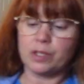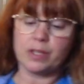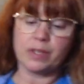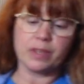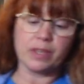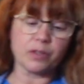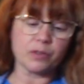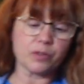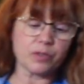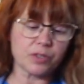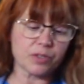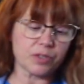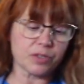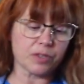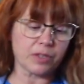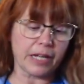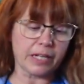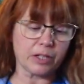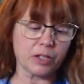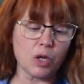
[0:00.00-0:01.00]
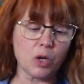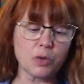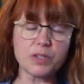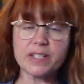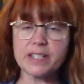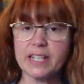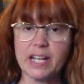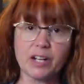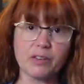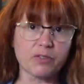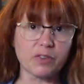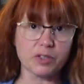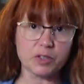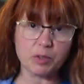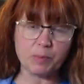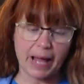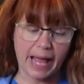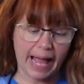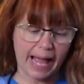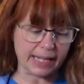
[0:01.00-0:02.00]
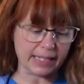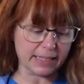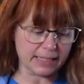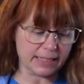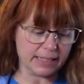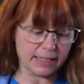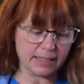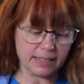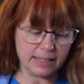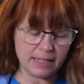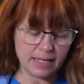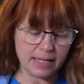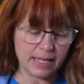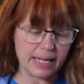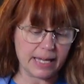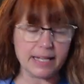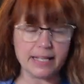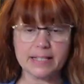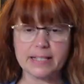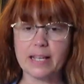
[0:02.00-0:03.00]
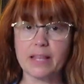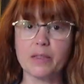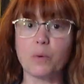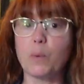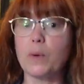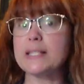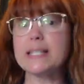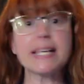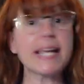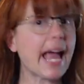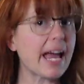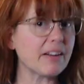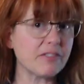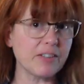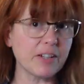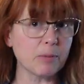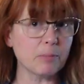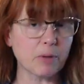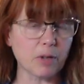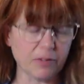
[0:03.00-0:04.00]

There was like no distinct front or back. He said the ones he had fit him